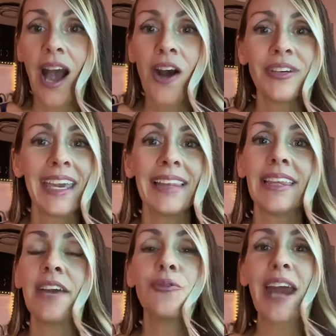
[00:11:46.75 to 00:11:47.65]
Oh
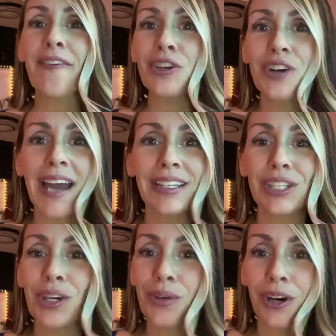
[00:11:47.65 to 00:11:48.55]
yeah, Liv, whatever you
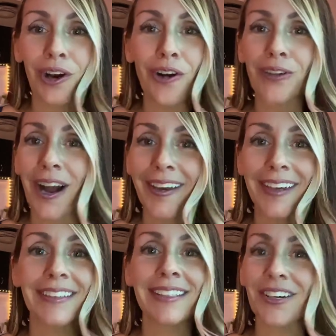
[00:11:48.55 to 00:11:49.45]
got to do, girl,
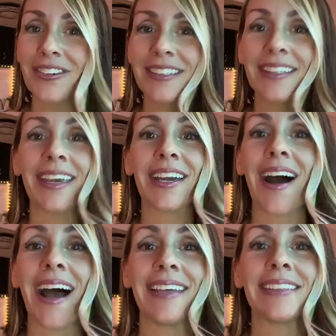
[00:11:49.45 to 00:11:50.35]
right? Seriously,
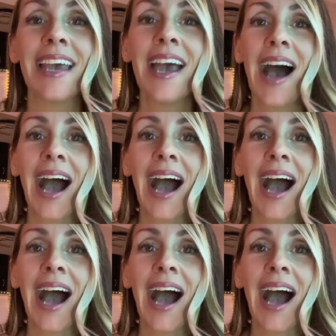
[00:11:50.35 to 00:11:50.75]
guys.